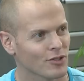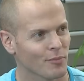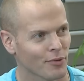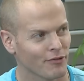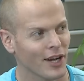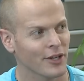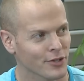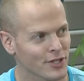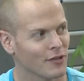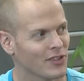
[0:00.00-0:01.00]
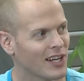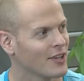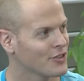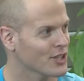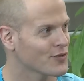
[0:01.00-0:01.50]
to provide yourself a
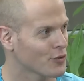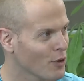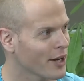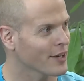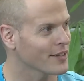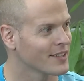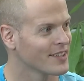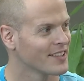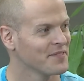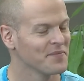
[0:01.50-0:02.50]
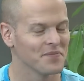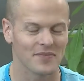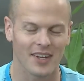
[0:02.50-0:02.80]
context for writing. Yeah.